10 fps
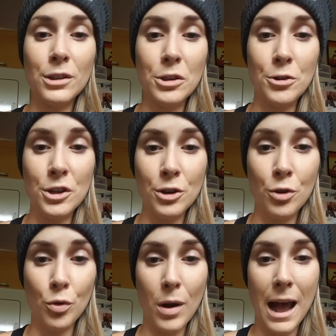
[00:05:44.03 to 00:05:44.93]
The
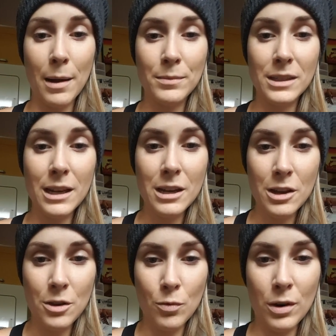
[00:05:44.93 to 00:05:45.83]
surgeon grabbed
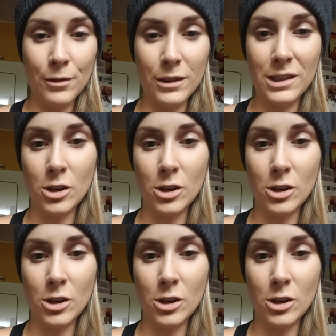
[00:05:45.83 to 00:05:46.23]
one of the